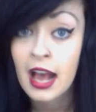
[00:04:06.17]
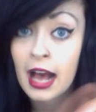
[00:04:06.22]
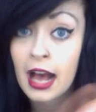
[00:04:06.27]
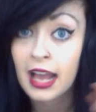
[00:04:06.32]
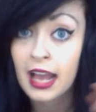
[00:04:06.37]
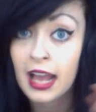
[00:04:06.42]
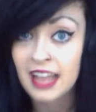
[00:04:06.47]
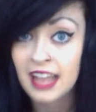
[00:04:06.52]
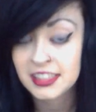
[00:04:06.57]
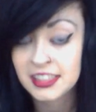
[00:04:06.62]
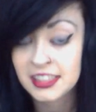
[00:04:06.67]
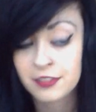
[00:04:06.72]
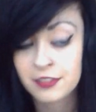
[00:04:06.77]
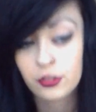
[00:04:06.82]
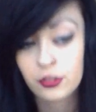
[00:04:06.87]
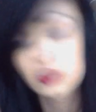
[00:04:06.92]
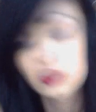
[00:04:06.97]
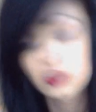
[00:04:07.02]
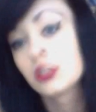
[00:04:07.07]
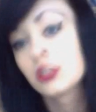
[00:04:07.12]
I asked
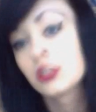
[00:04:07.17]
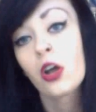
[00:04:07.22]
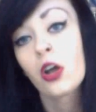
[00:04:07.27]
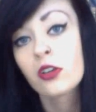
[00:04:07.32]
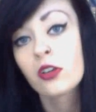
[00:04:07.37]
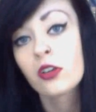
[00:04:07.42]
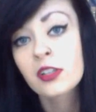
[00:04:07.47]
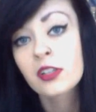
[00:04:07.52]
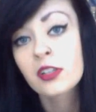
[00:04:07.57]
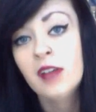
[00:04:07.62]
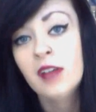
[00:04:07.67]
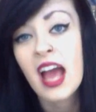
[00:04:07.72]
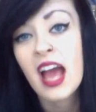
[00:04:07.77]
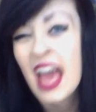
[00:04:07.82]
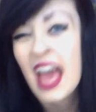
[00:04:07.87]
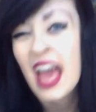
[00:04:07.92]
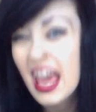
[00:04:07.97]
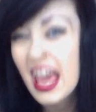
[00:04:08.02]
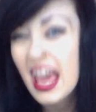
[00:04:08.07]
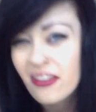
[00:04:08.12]
for a dog
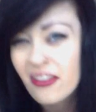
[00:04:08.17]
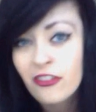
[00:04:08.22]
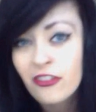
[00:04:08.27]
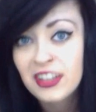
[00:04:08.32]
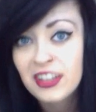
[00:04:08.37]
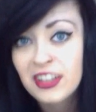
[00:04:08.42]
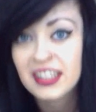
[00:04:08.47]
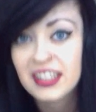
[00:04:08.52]
every